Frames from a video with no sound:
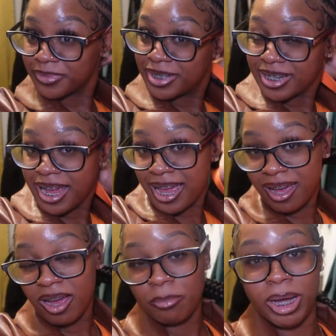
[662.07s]

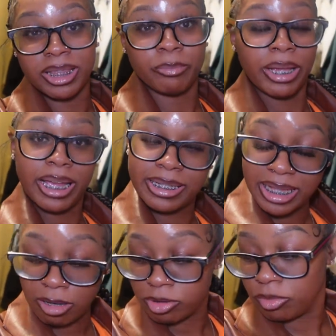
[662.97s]
Child, I'm about to pass
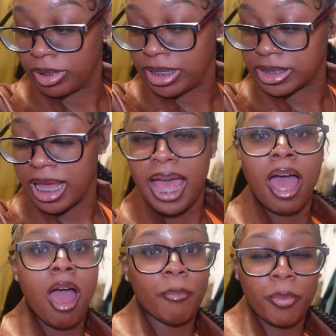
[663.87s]
out doing this.
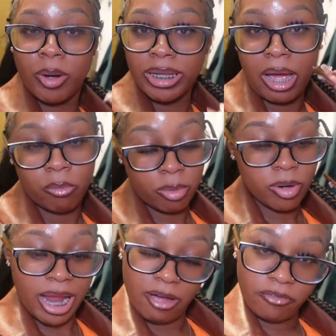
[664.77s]
But we only got one
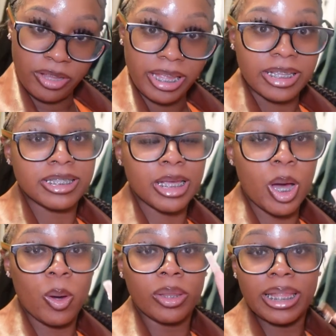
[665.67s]
more outfit.
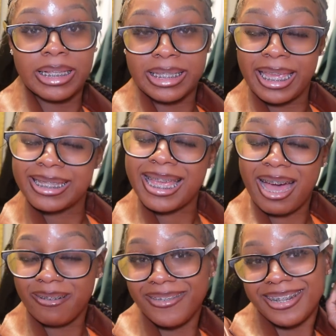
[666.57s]
So let's get into
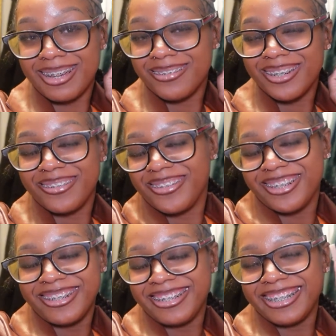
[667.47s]
outfit number
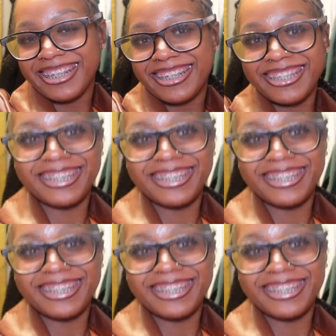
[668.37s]
4.